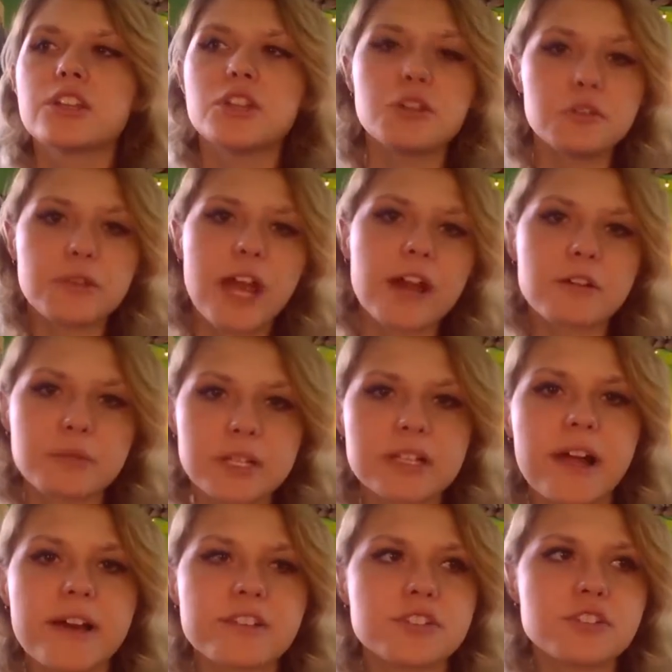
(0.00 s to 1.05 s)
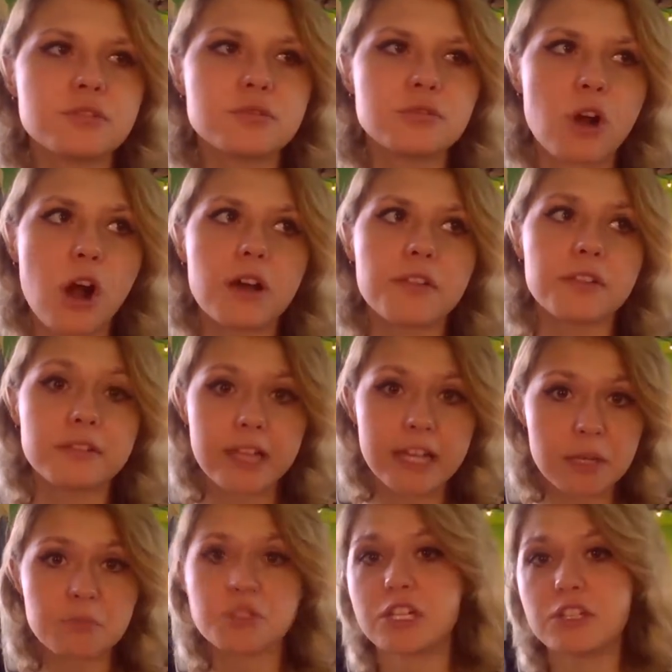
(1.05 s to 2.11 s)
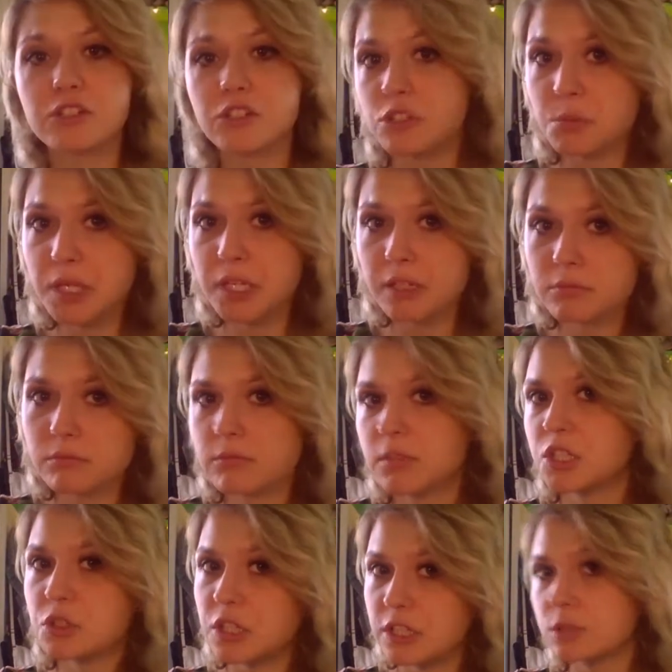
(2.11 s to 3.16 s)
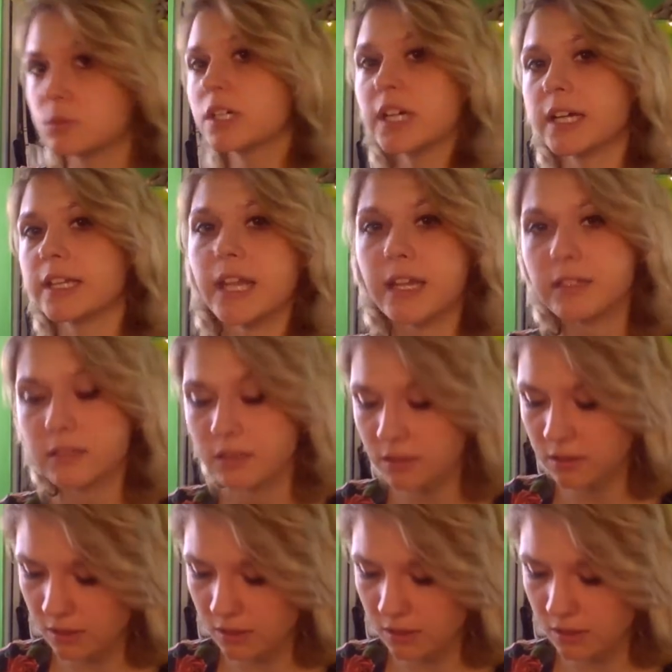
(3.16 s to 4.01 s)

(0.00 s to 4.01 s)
you've now realized you draw the lampshades too big and you need to work on that.